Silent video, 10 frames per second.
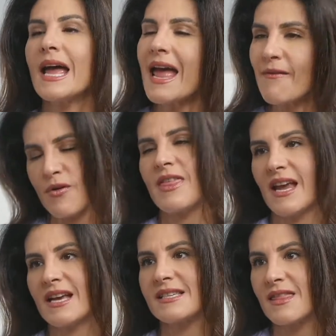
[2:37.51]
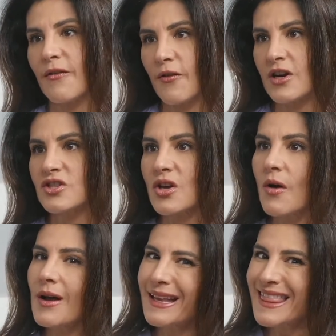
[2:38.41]
Right. Everything is in the fridge. So
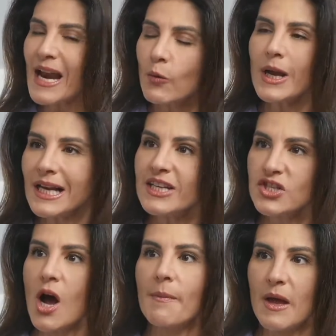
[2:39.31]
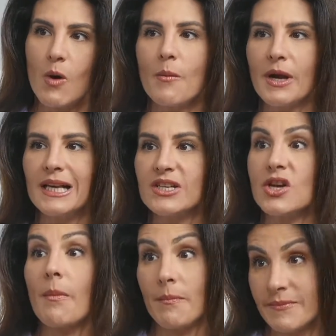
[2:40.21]
that one weekly
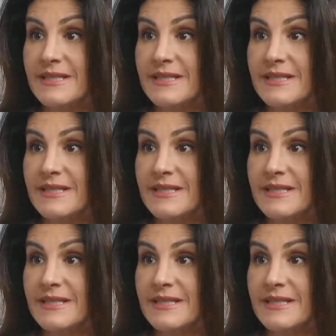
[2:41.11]
shop